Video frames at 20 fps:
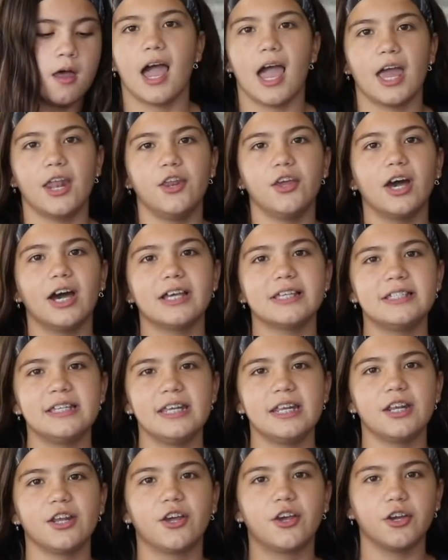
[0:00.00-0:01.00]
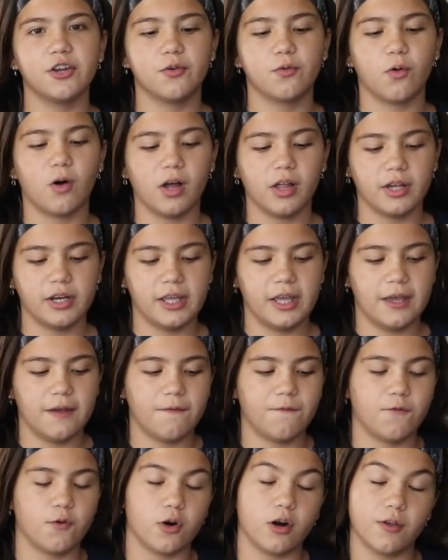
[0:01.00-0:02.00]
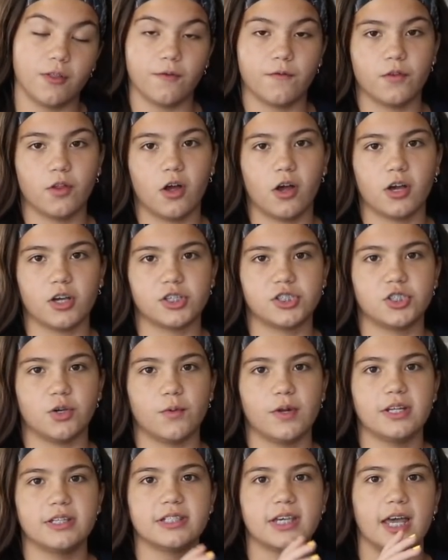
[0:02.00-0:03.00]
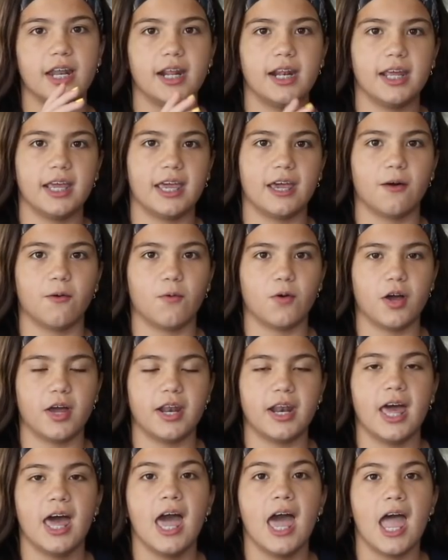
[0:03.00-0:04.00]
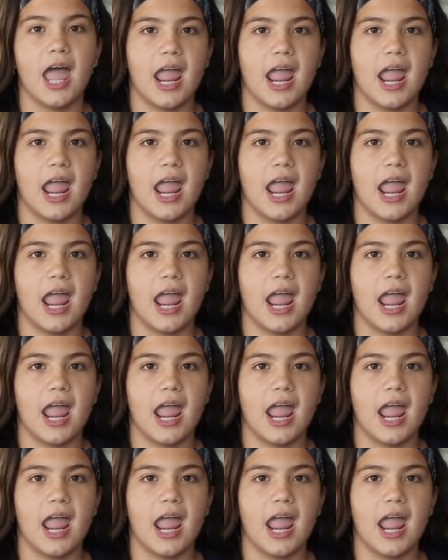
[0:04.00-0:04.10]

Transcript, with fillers: And you guys needed good quality for the vlog, so we decided to get one.